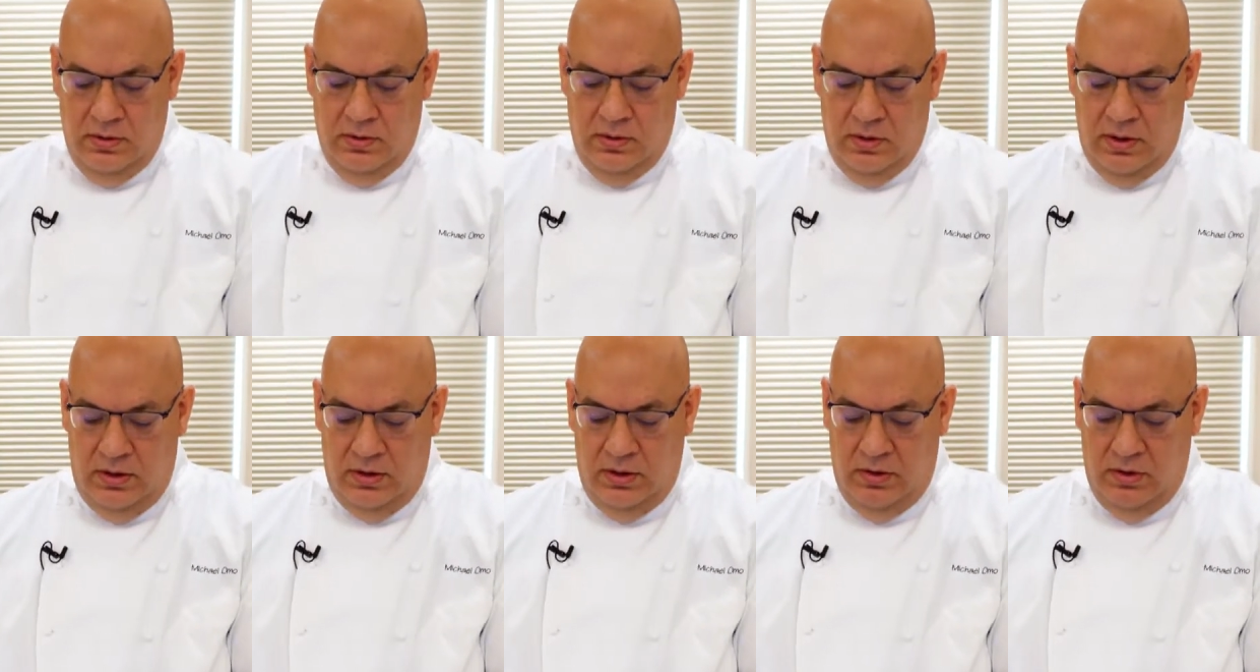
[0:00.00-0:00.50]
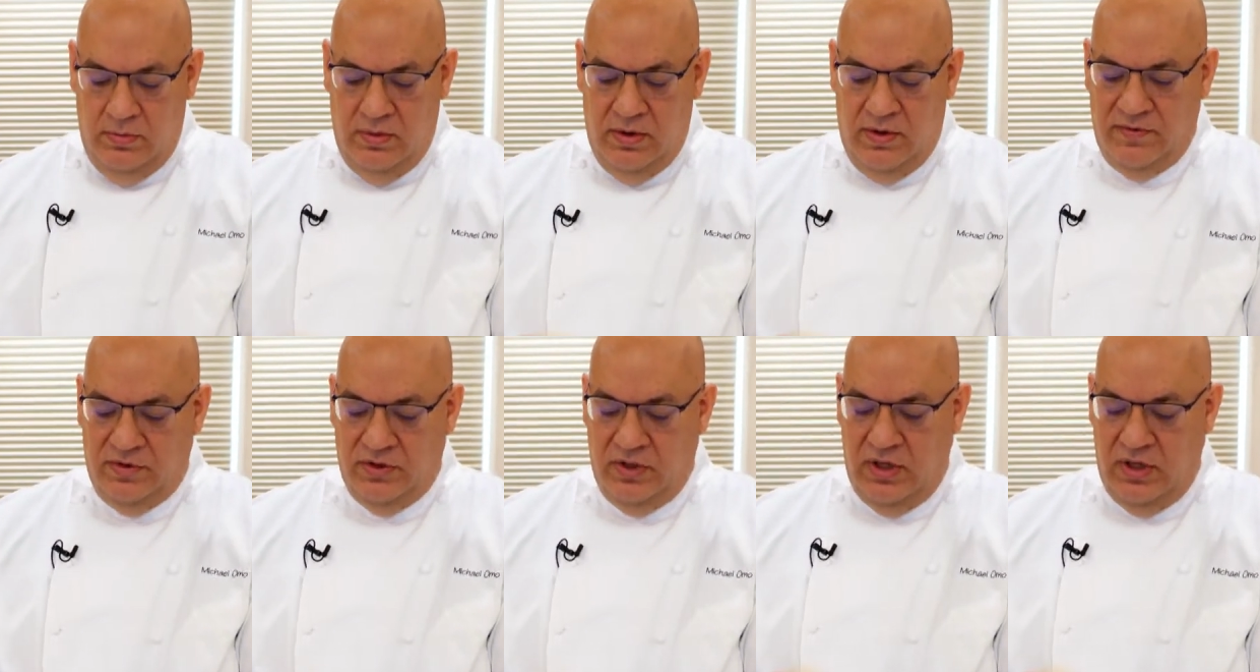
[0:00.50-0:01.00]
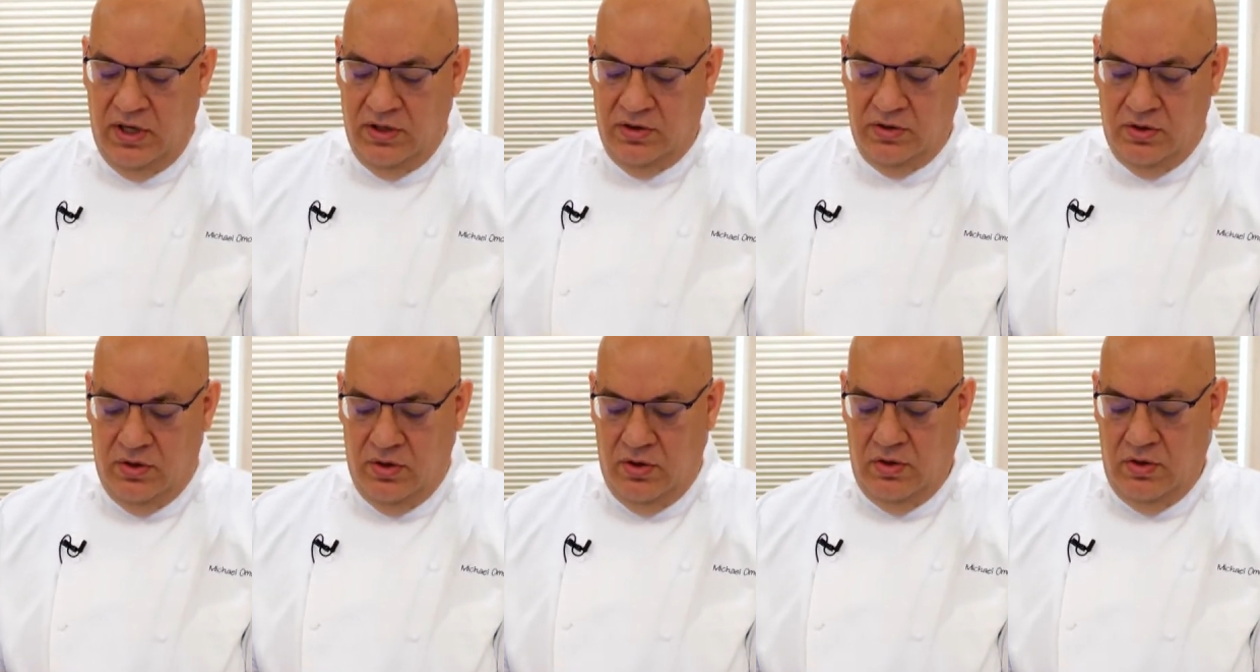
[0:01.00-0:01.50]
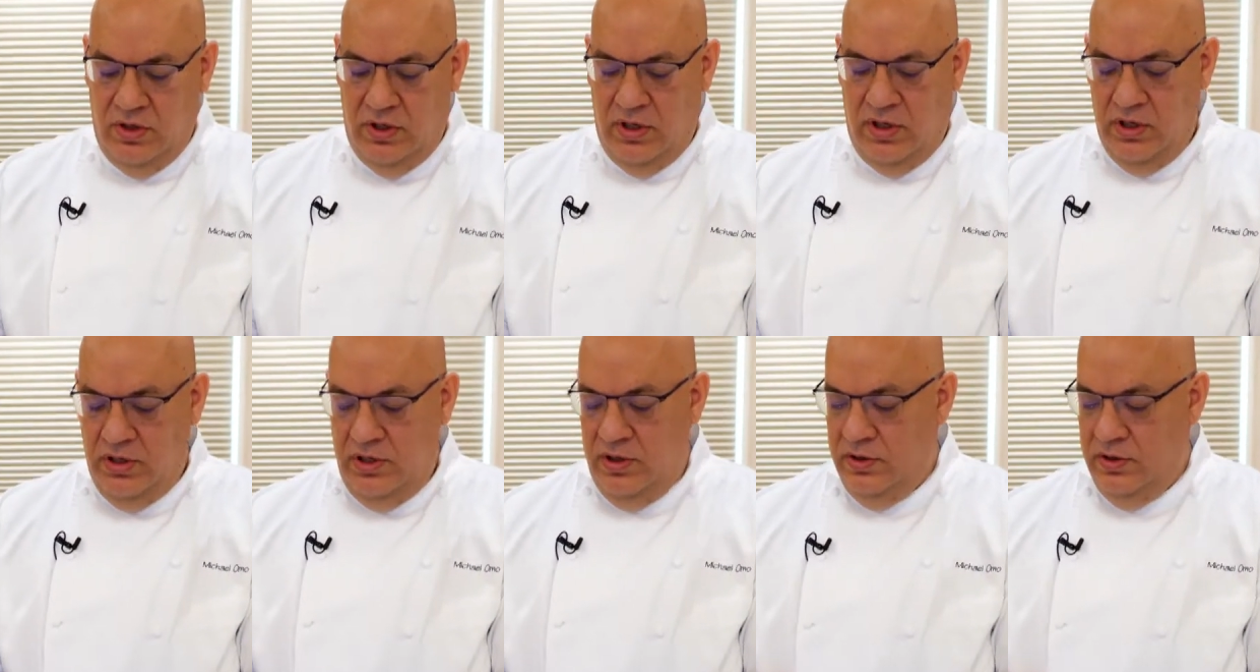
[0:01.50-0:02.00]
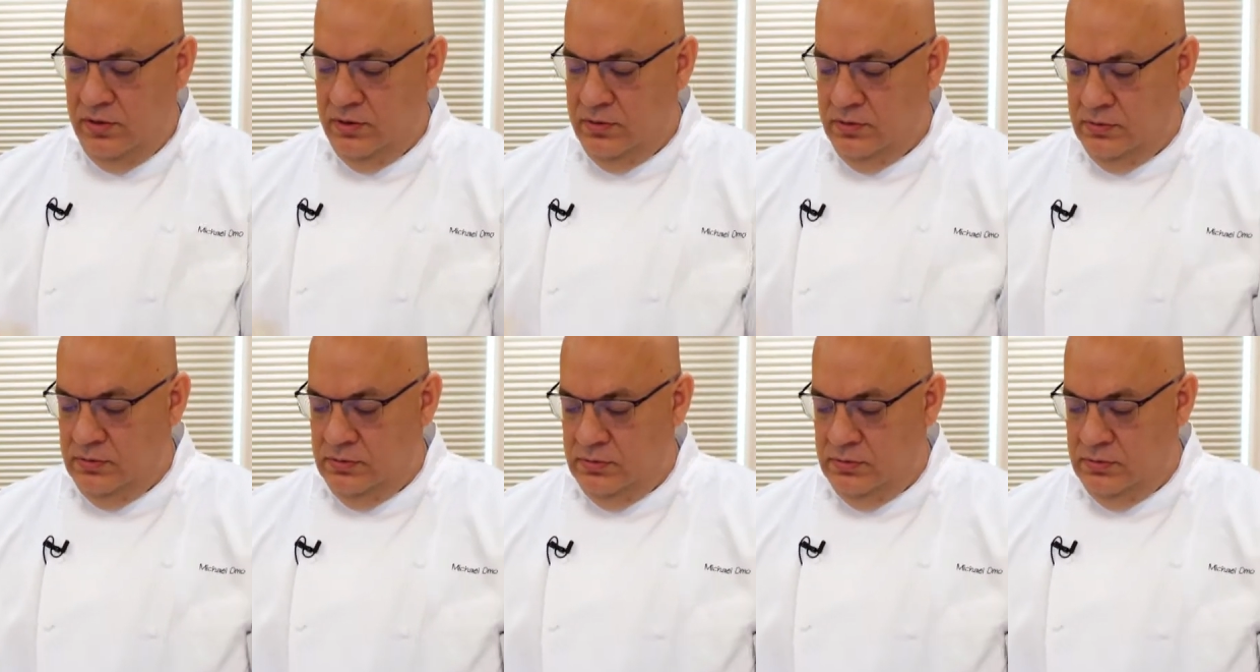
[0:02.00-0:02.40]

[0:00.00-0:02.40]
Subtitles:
a little bit of cilantro and onion,